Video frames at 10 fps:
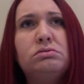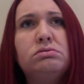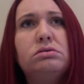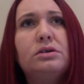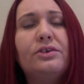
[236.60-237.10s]

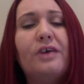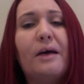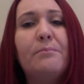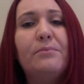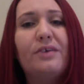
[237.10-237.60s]

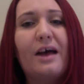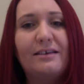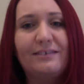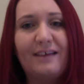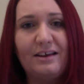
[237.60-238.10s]
Sam's
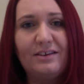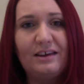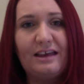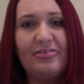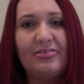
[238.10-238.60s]

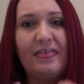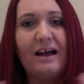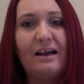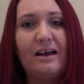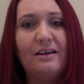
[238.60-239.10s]
anxiety in
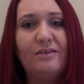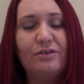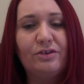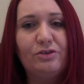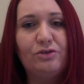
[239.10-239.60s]
that kind of a
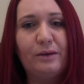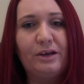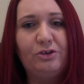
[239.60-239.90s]
situation,